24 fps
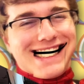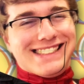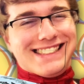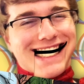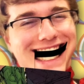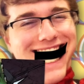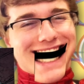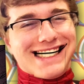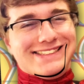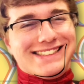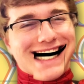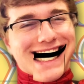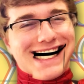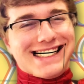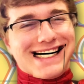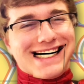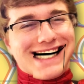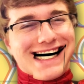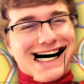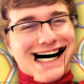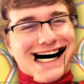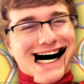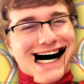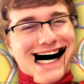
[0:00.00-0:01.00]
there's a guy that's
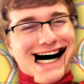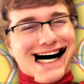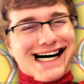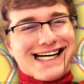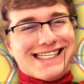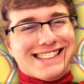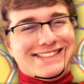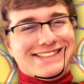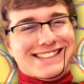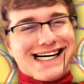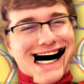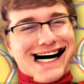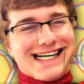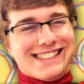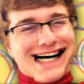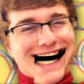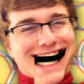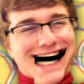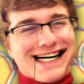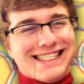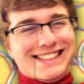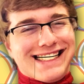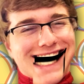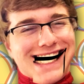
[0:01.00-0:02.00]
a big lizard. Maybe
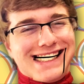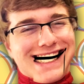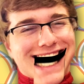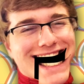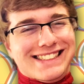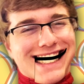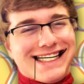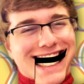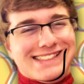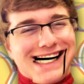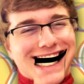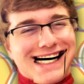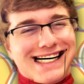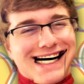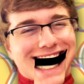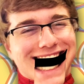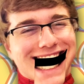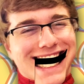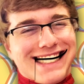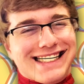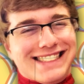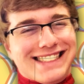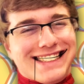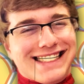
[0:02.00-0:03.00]
he's connected to the
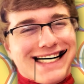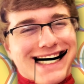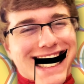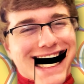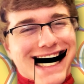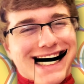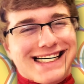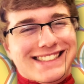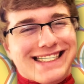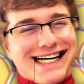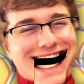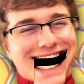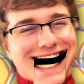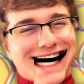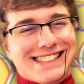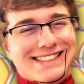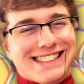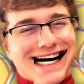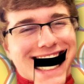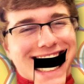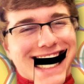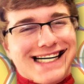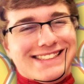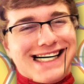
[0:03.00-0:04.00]
story with Harry somehow
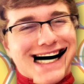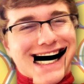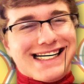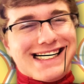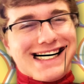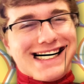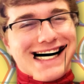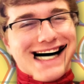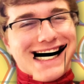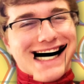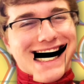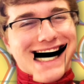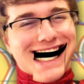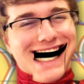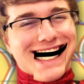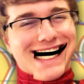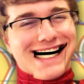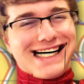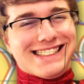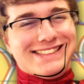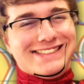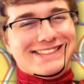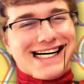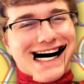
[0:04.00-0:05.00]
because he's a scientist.
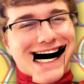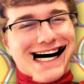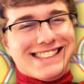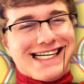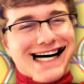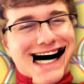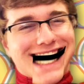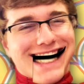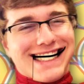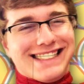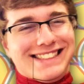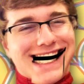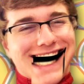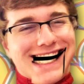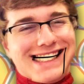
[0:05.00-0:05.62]
Also, Peter needs a new